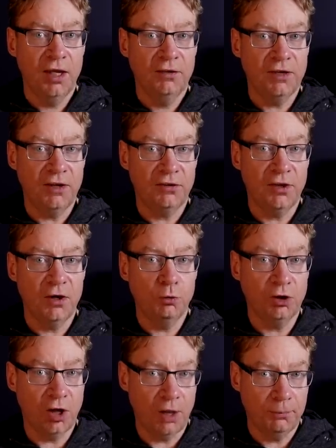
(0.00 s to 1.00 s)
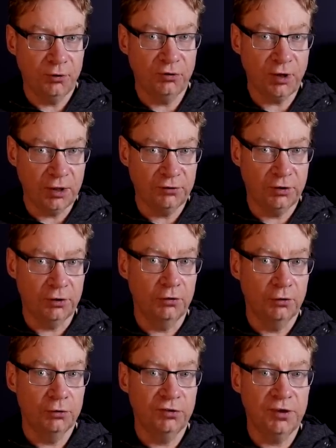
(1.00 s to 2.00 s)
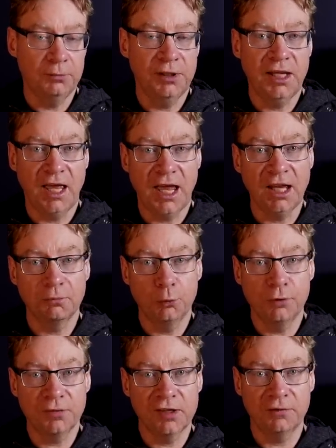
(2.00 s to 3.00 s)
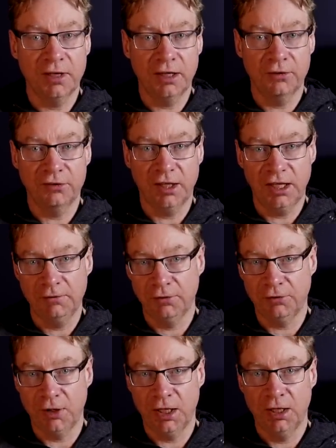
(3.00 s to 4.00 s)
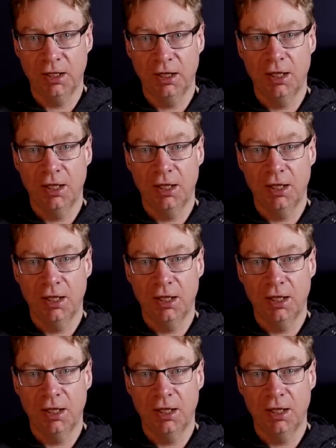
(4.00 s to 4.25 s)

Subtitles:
Tesla would cut production or simply add more of these vehicles to inventory